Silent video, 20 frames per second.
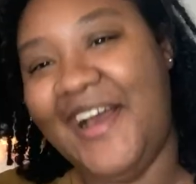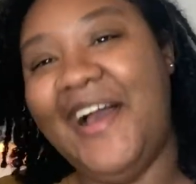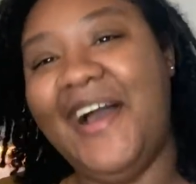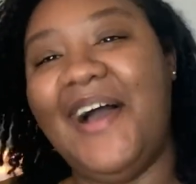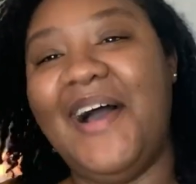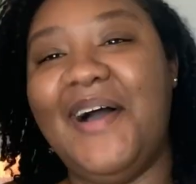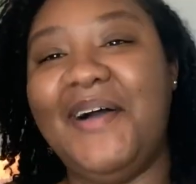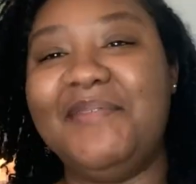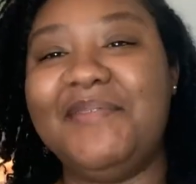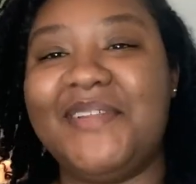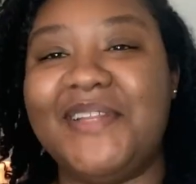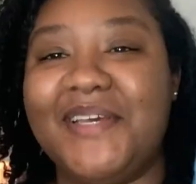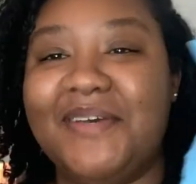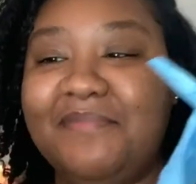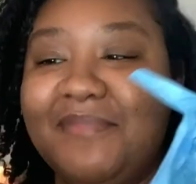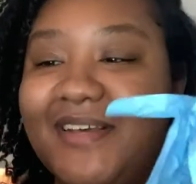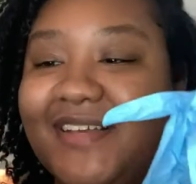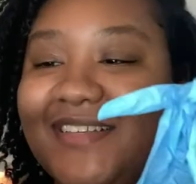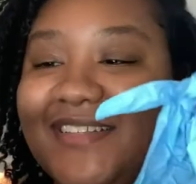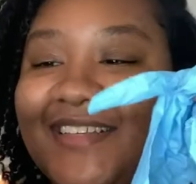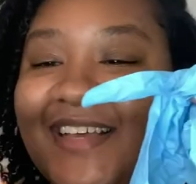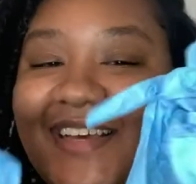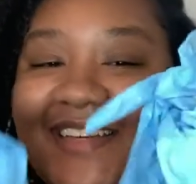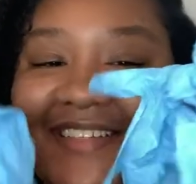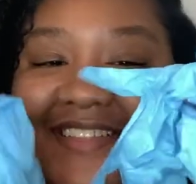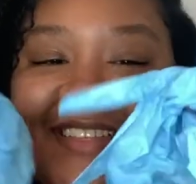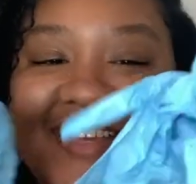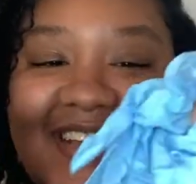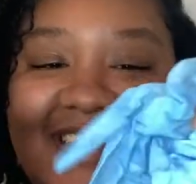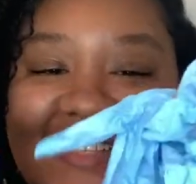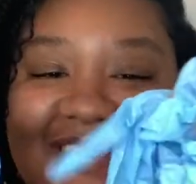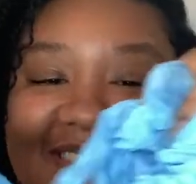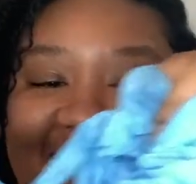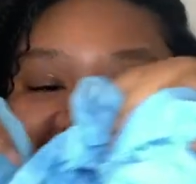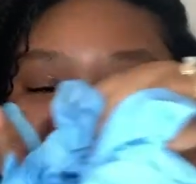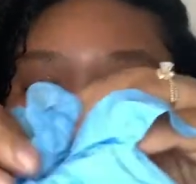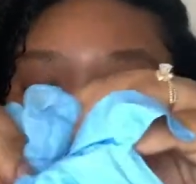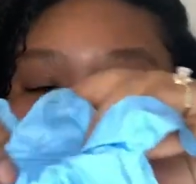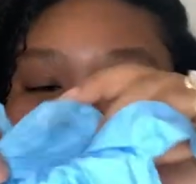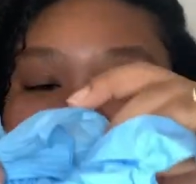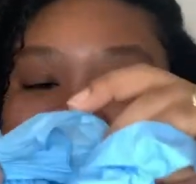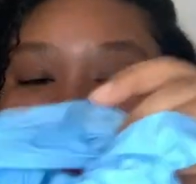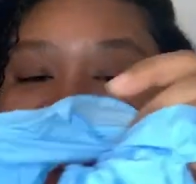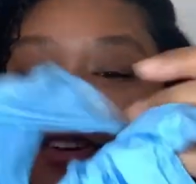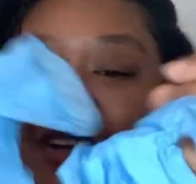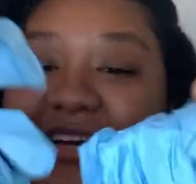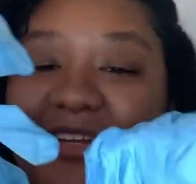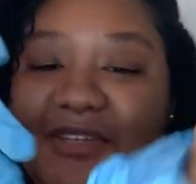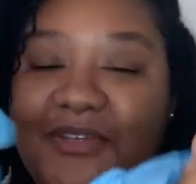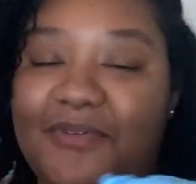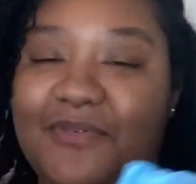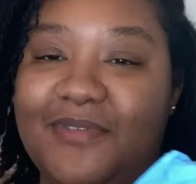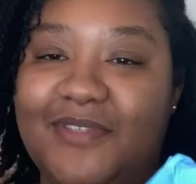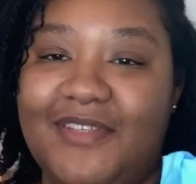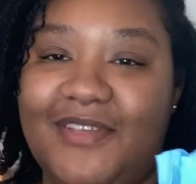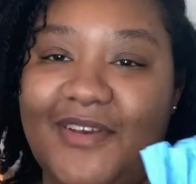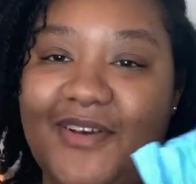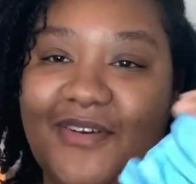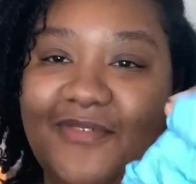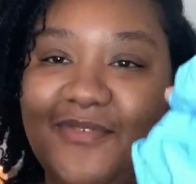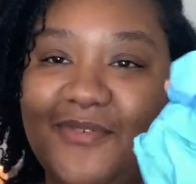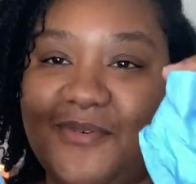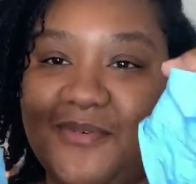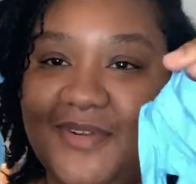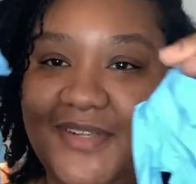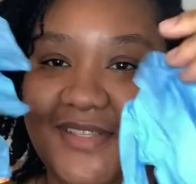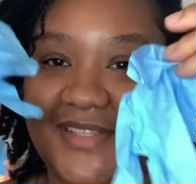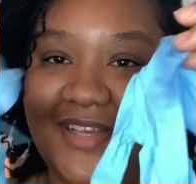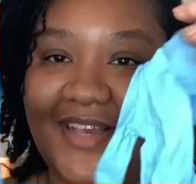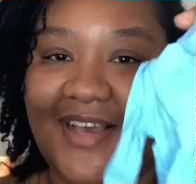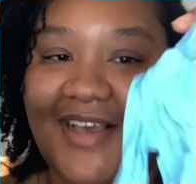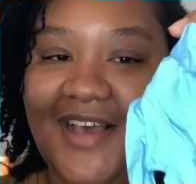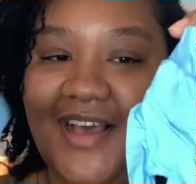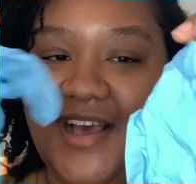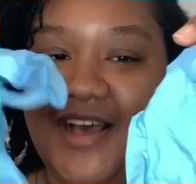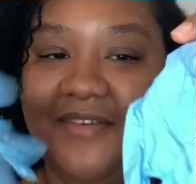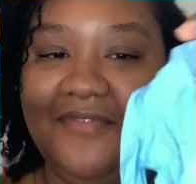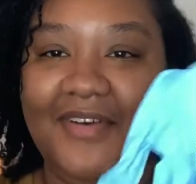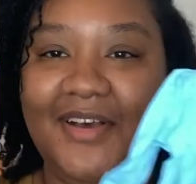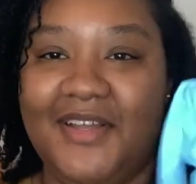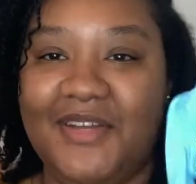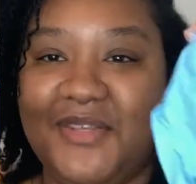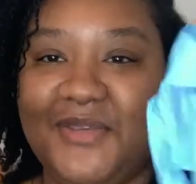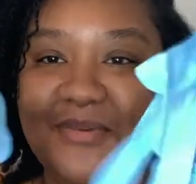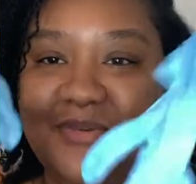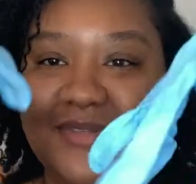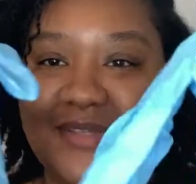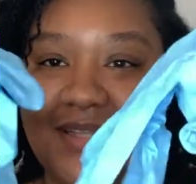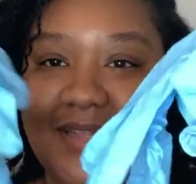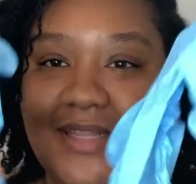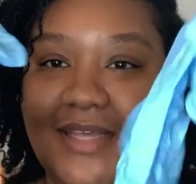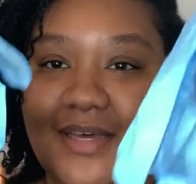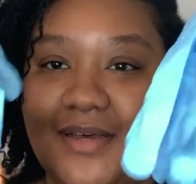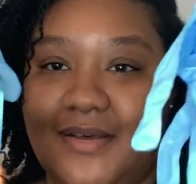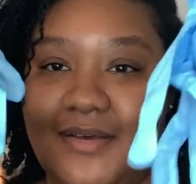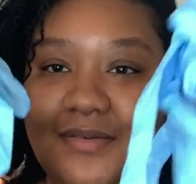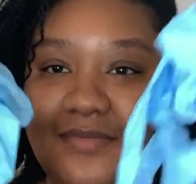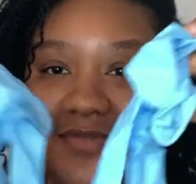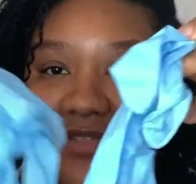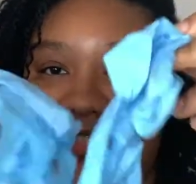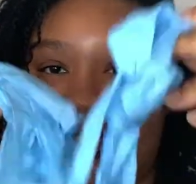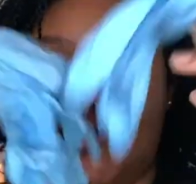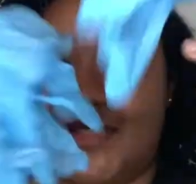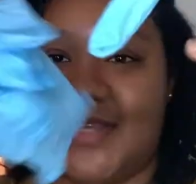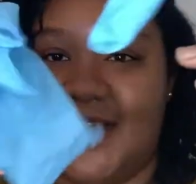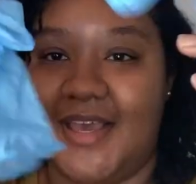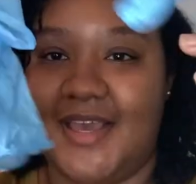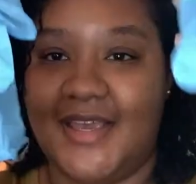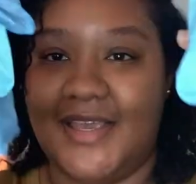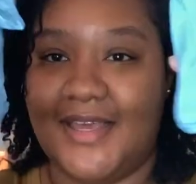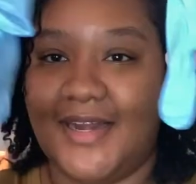I'm really a mess. I just got some, these are unused, y'all, of course. I have unused gloves just hanging